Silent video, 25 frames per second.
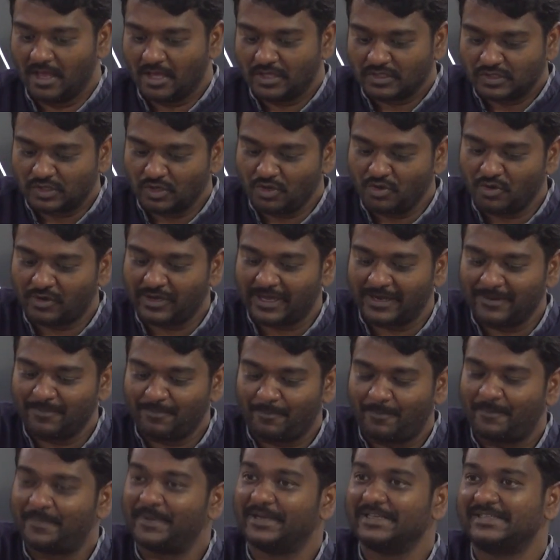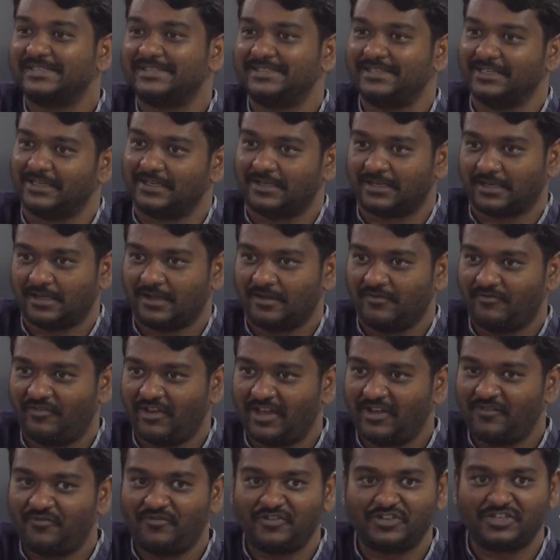So you can press it.
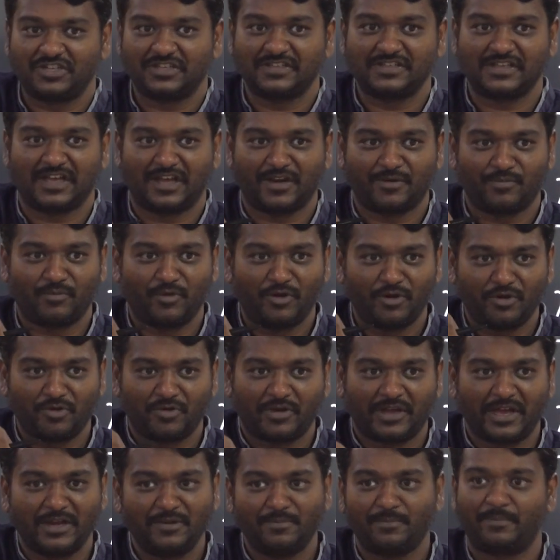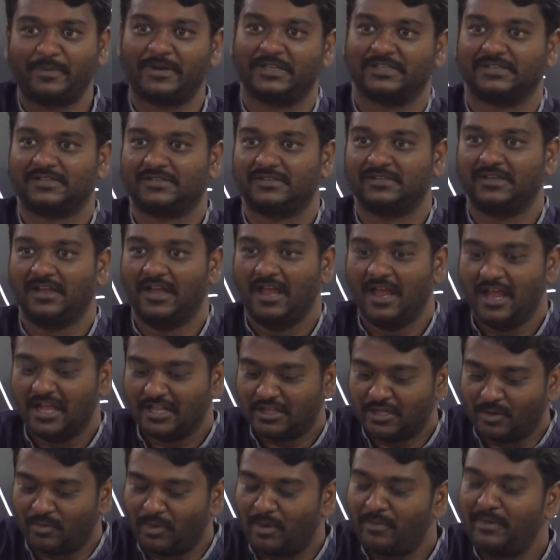Where fishes are more, you can press.
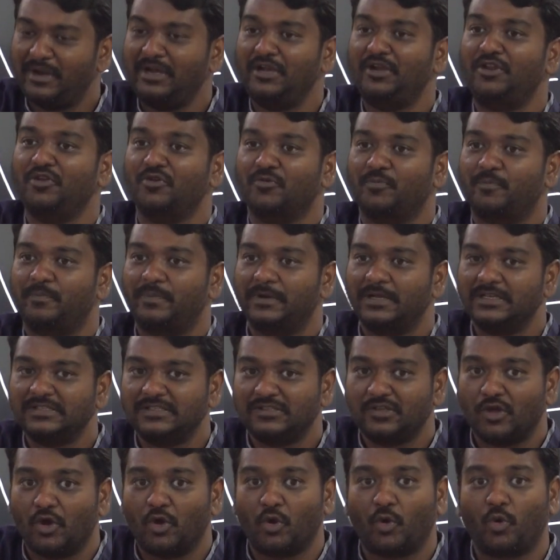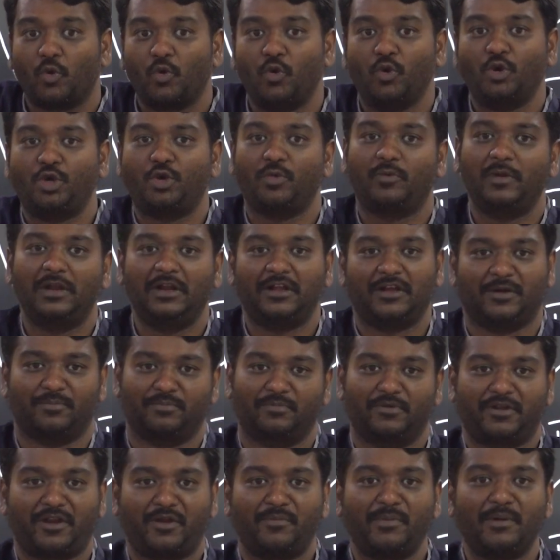The moment you press, route will come.
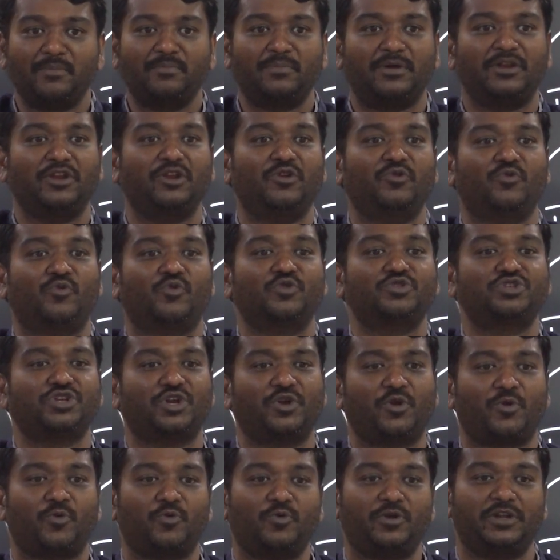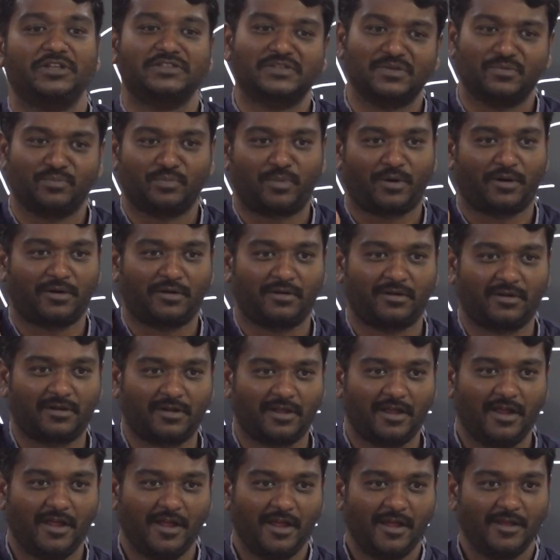Remember, in ocean, route is important.
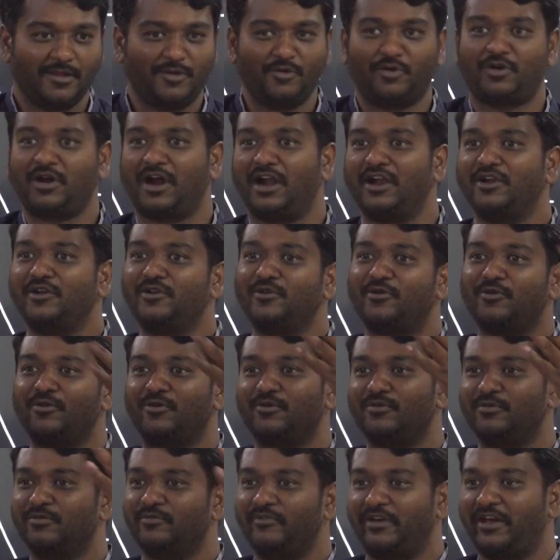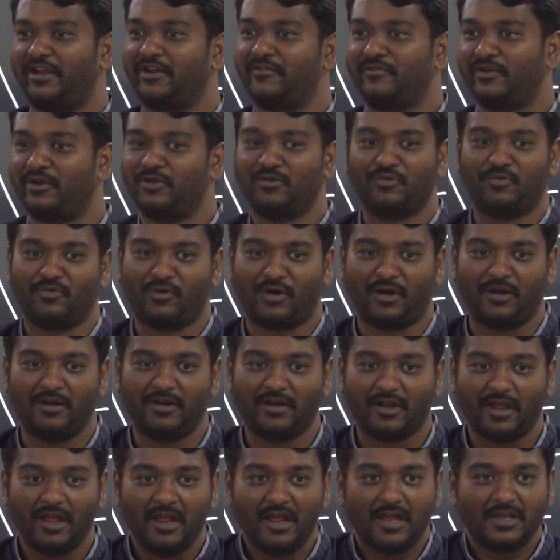You can't go wherever you want.
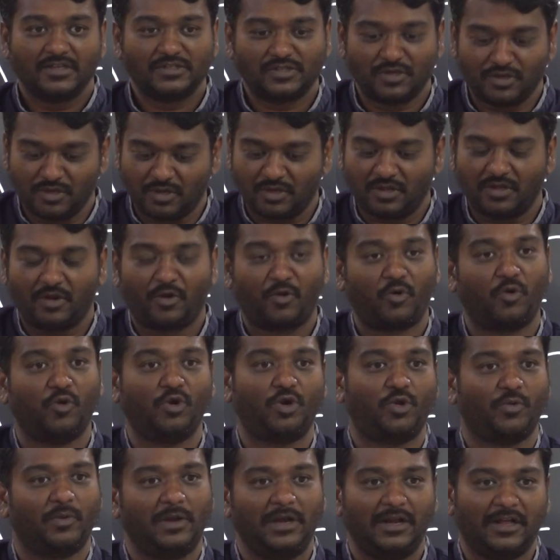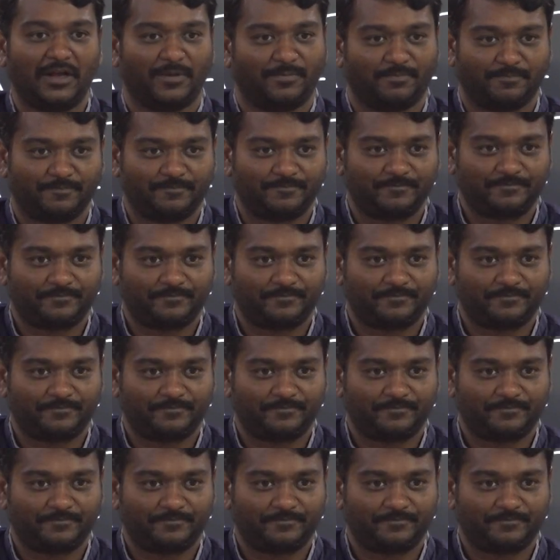So route will come.